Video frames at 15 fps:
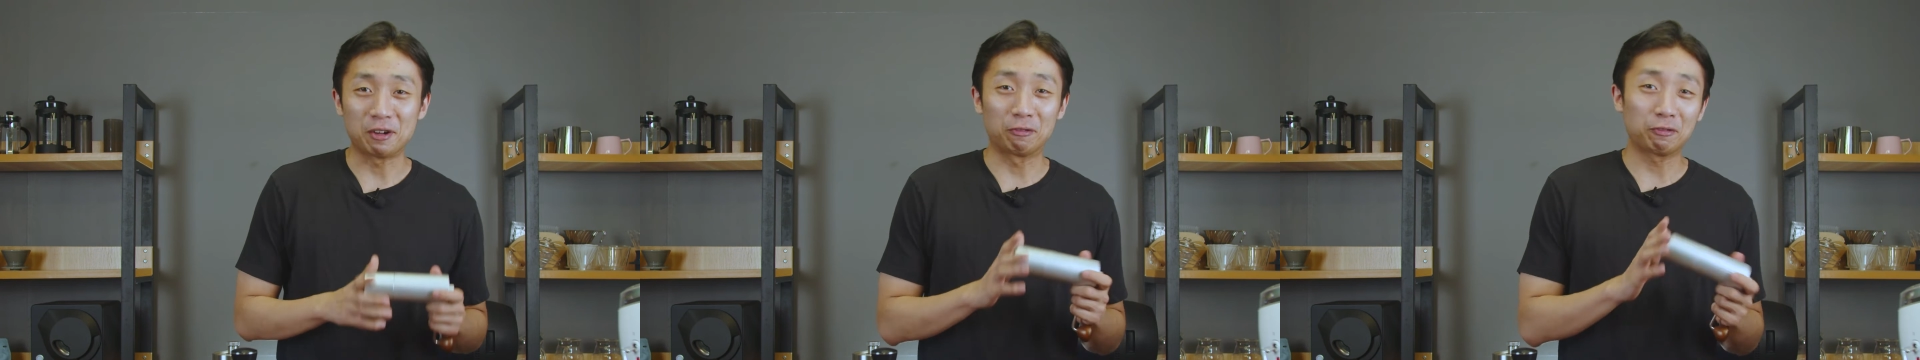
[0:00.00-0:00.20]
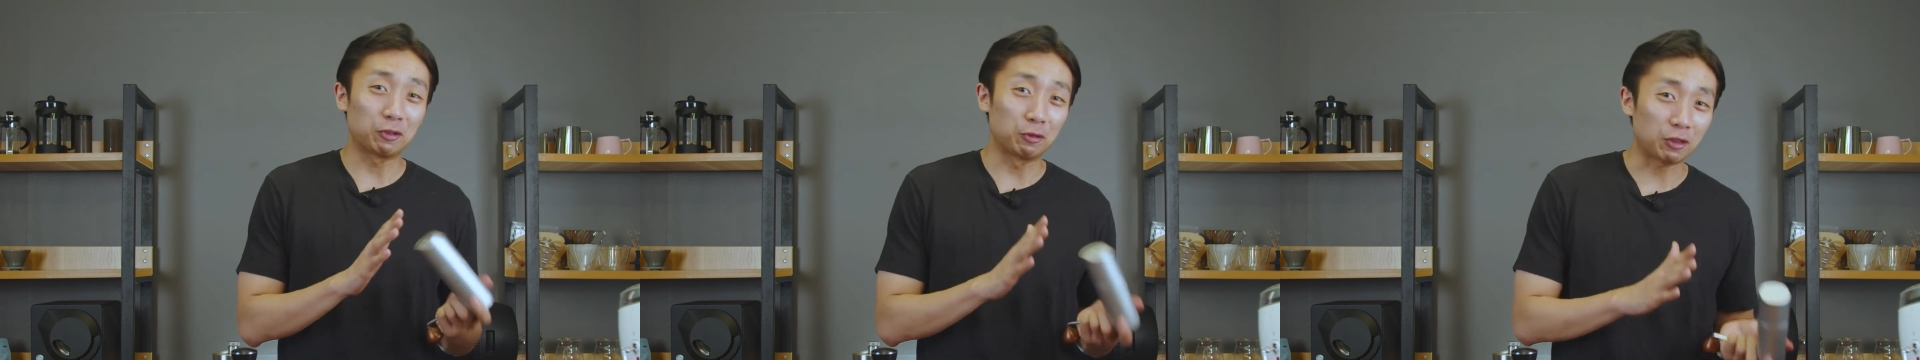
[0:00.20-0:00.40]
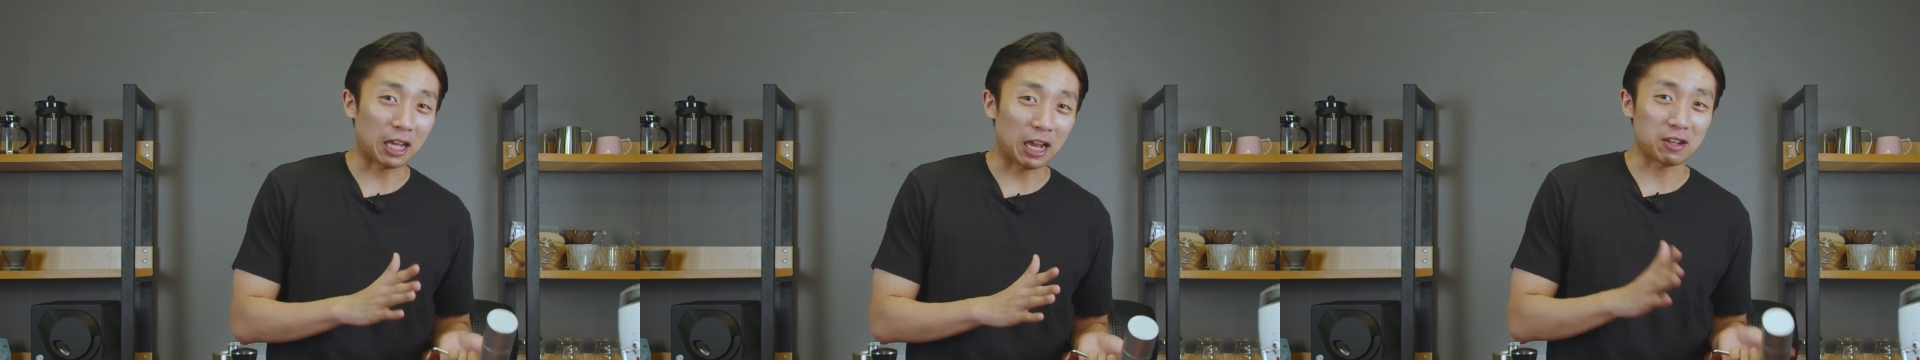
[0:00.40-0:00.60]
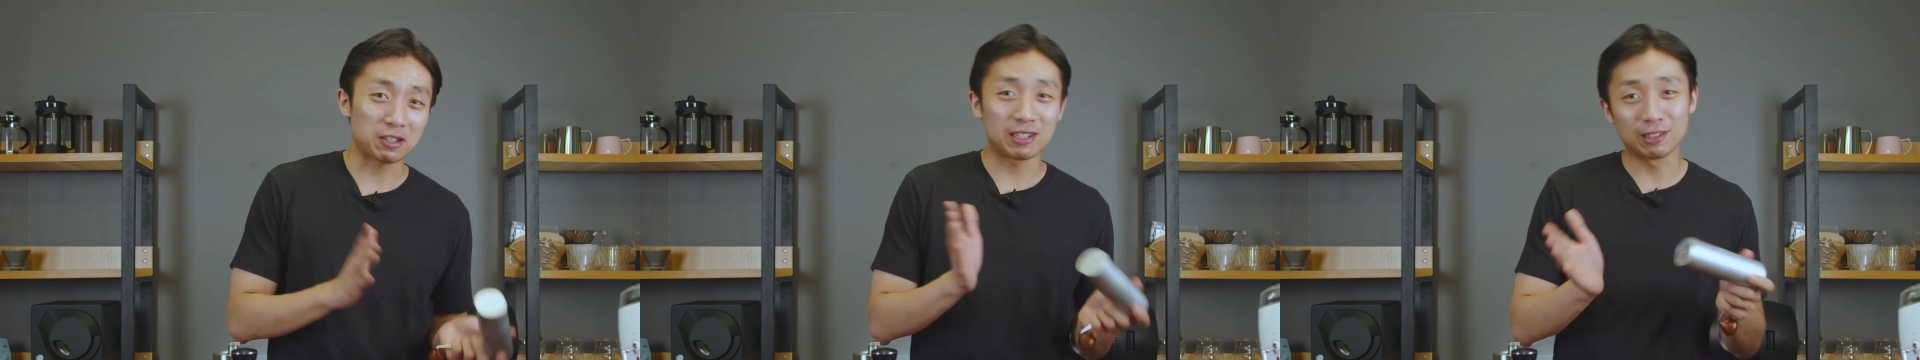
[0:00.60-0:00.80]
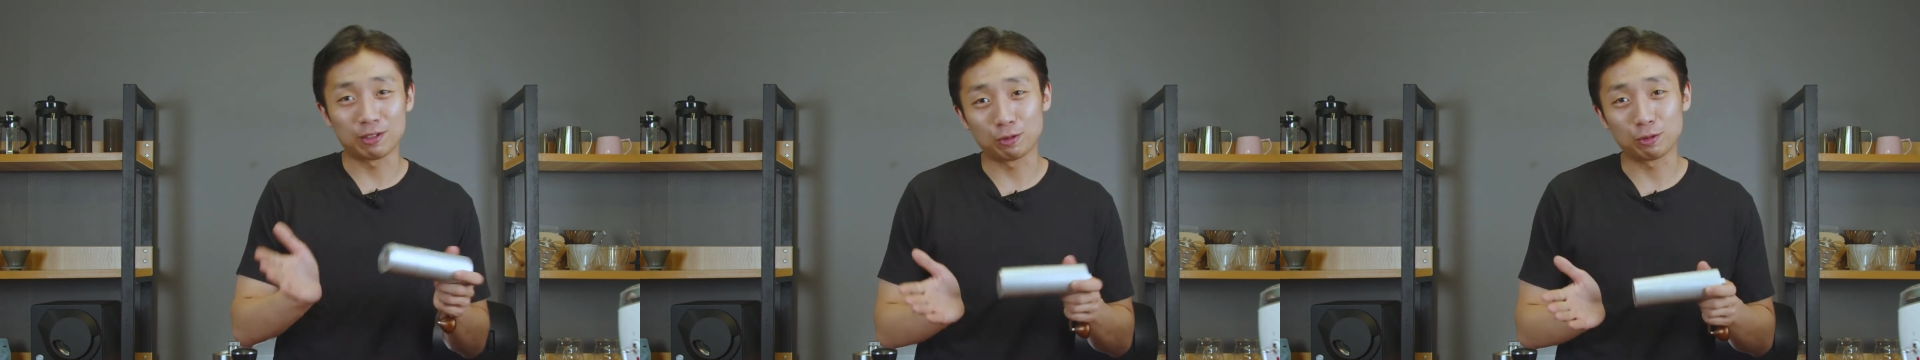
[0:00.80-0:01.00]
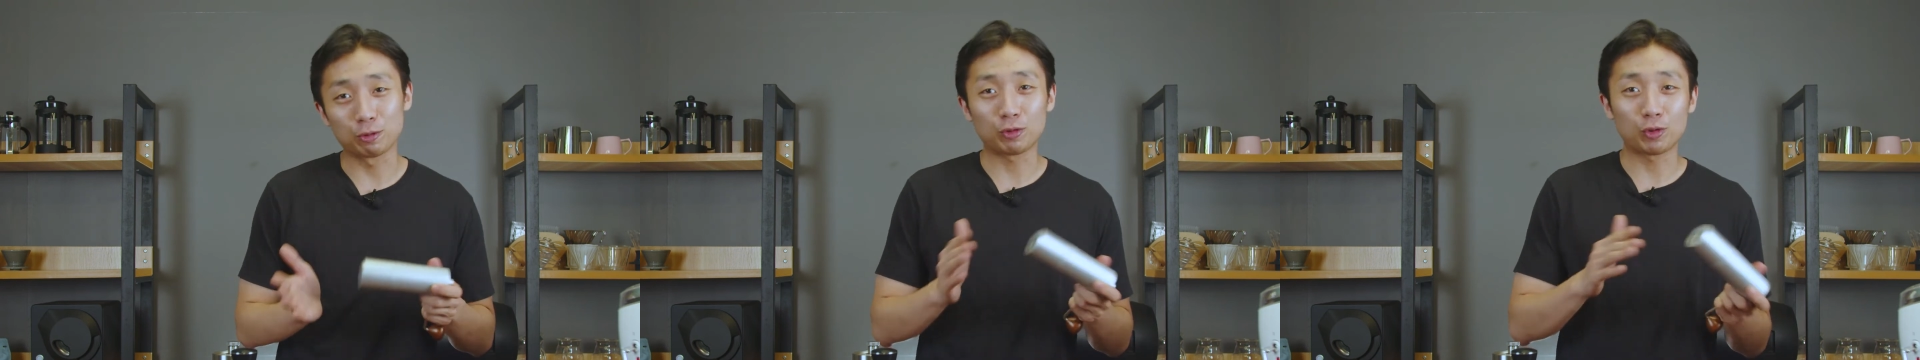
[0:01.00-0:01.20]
of 2,000 to